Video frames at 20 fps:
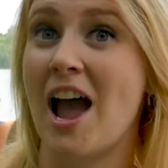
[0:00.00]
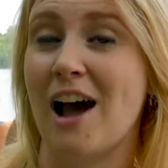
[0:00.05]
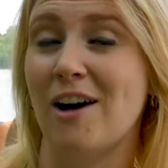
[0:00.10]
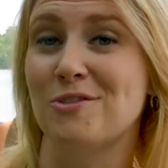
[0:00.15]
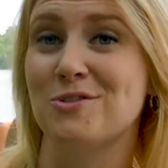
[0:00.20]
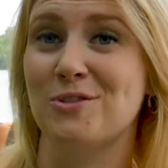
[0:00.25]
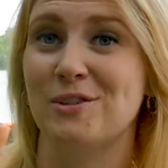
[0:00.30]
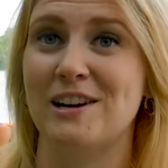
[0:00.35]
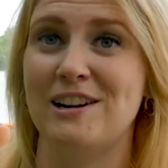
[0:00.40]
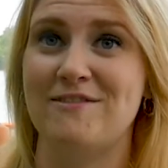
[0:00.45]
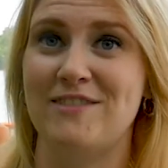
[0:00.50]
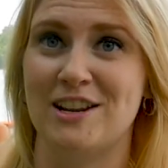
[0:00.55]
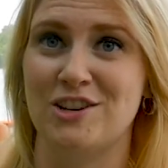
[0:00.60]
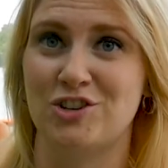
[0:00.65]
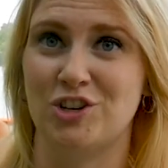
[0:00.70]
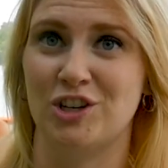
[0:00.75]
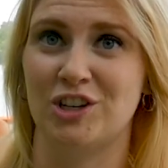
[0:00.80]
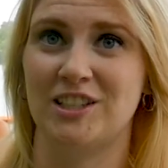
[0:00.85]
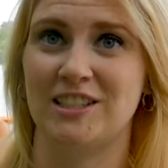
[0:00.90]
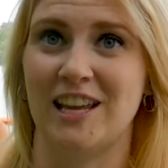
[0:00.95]
Outdoor
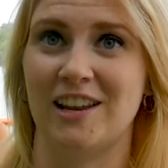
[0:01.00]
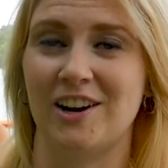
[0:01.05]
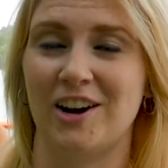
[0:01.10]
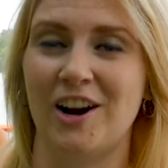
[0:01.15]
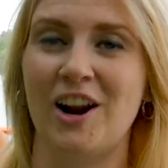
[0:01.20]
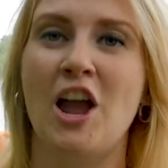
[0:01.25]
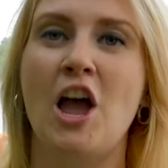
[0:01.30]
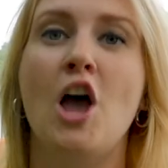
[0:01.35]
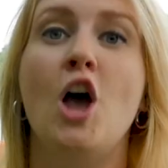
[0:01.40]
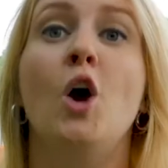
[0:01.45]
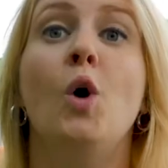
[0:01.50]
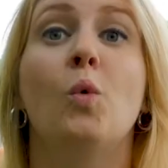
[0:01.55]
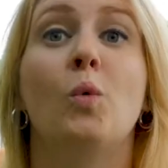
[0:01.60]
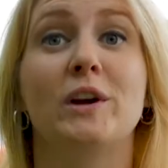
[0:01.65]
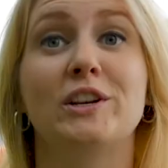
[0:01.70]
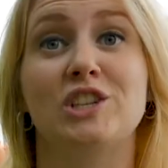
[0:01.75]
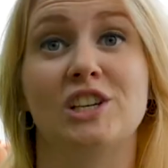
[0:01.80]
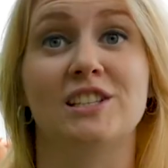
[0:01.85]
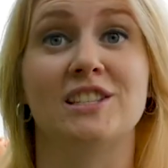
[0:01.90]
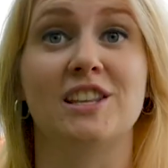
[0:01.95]
Adventure Center,
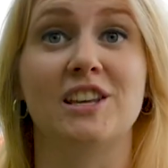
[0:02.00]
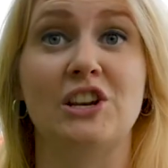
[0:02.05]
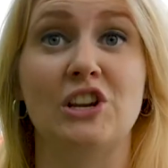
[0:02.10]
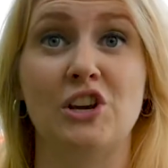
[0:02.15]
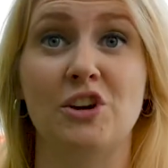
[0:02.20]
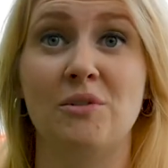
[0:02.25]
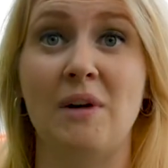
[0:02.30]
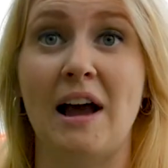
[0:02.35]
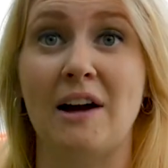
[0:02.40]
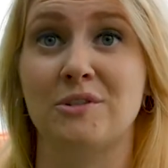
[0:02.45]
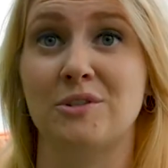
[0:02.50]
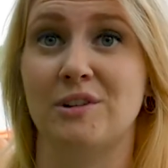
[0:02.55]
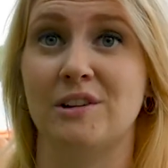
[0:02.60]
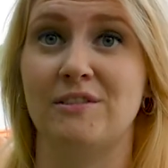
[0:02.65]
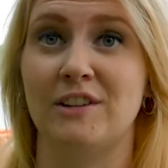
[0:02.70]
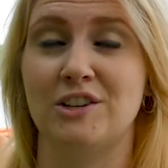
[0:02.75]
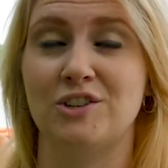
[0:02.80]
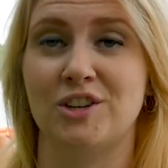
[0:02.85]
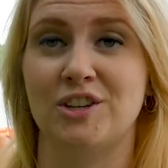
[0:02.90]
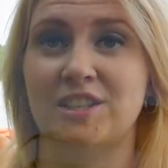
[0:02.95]
which is the new outdoor
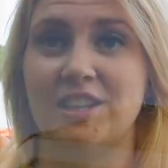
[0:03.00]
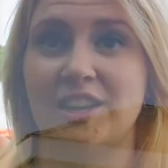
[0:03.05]
adventure